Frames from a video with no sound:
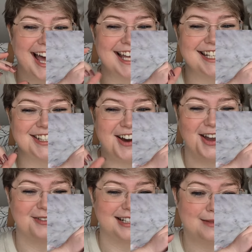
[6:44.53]
and I
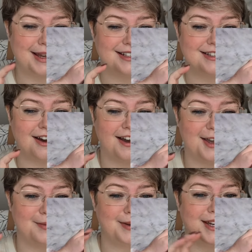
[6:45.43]
would spend
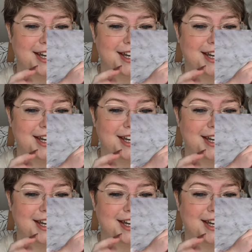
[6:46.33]
time